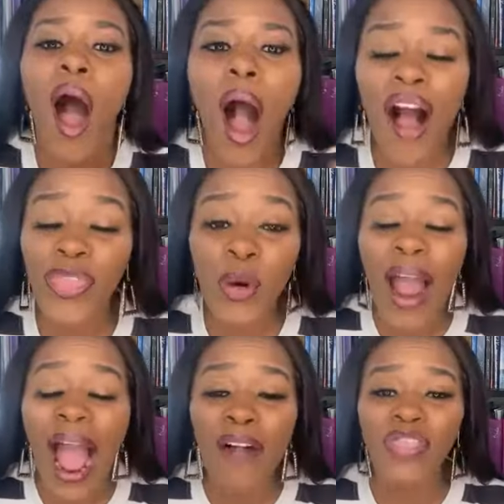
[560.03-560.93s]
all
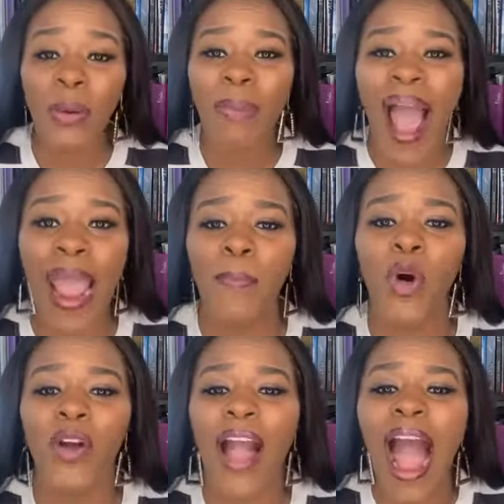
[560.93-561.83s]
throughout the
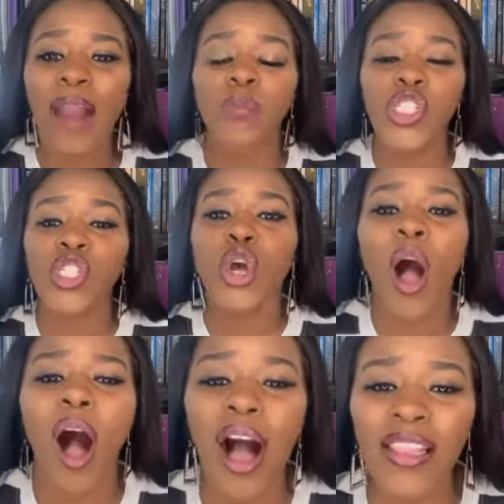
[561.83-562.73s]
Bible, God was
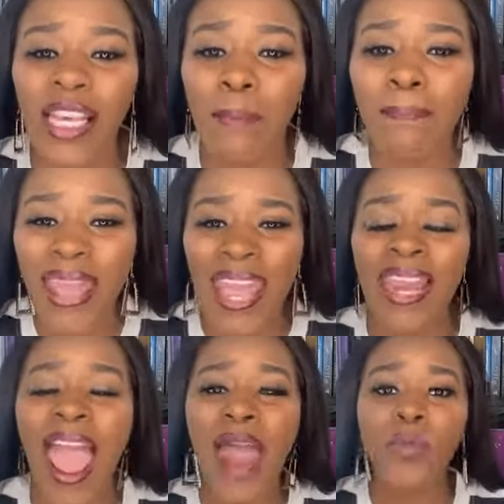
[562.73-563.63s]
calling
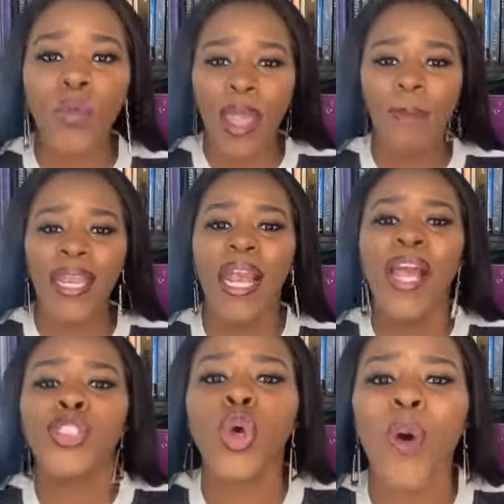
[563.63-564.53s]
men and women
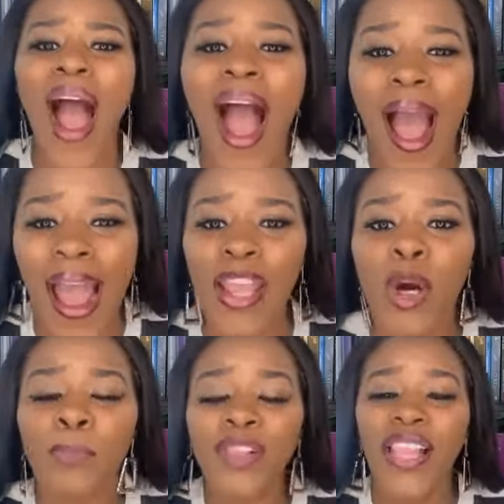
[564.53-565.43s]
to a higher
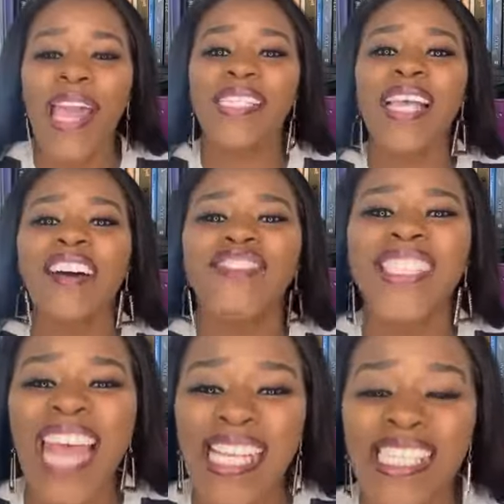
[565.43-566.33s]
place of
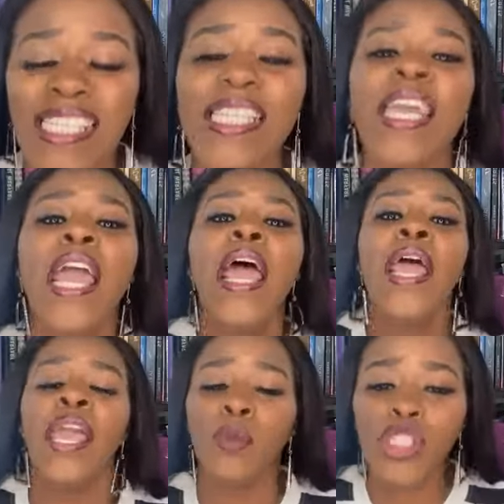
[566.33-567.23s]
destiny.
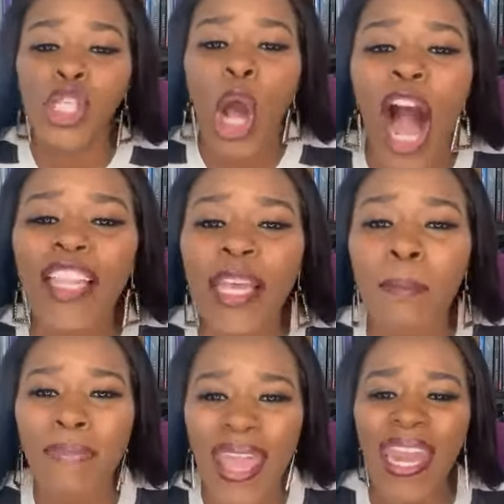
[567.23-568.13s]
He was
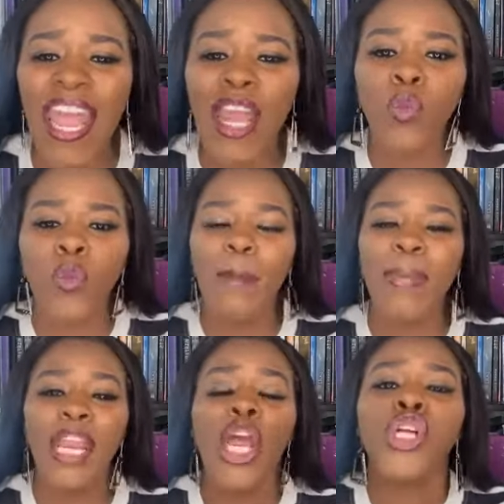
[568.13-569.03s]
calling men and
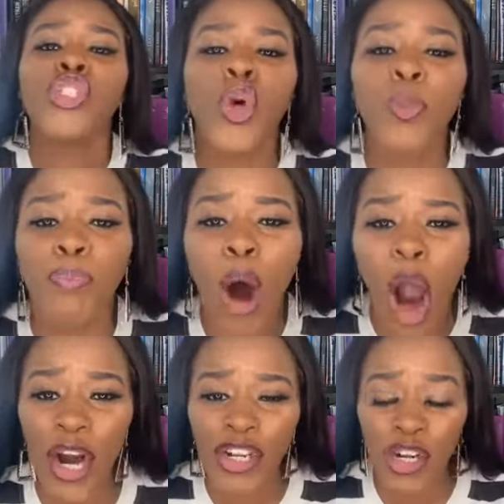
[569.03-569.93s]
women to
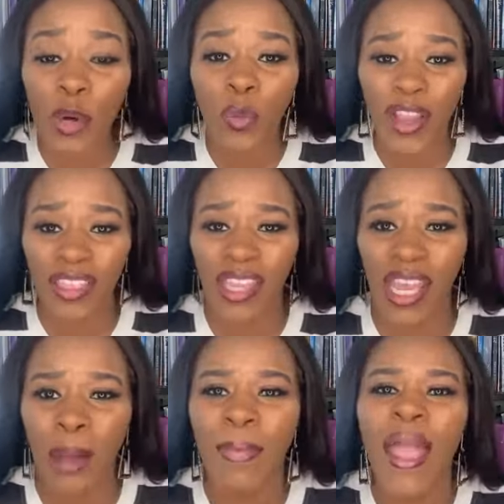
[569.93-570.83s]
partner with
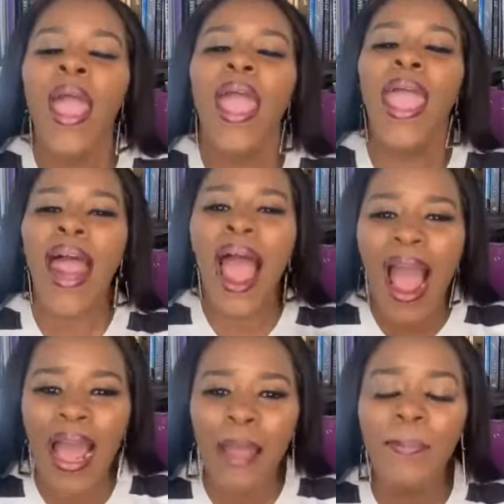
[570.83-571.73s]
Him. And
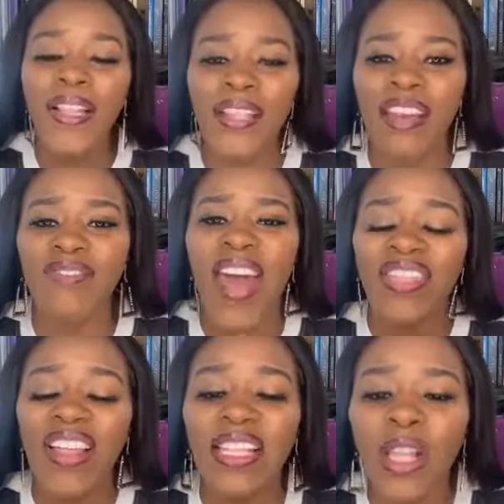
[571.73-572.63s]
I believe that
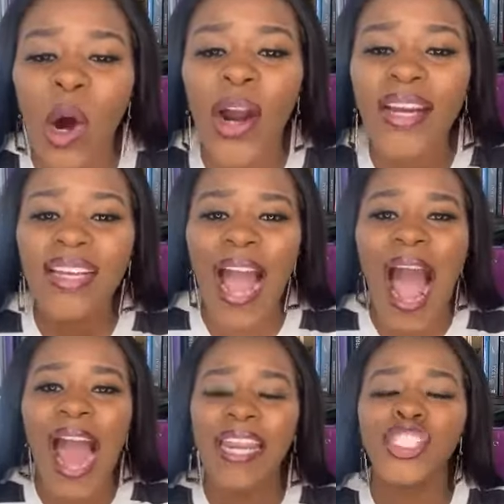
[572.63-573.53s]
the Lord
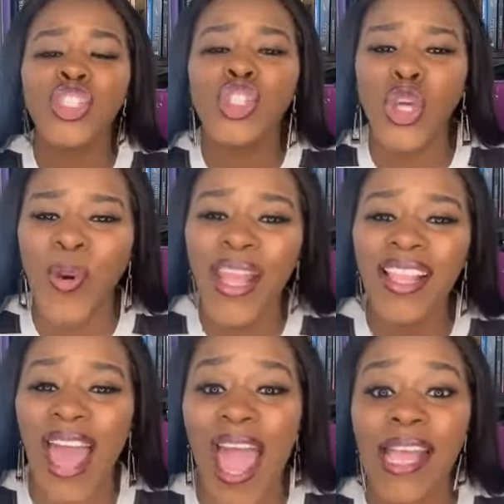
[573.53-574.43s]
God is
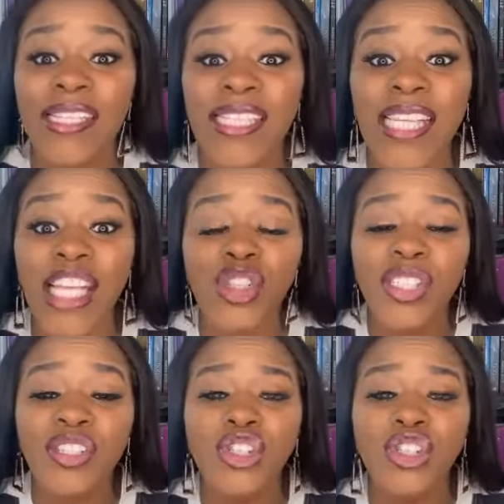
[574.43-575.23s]
doing that in such a,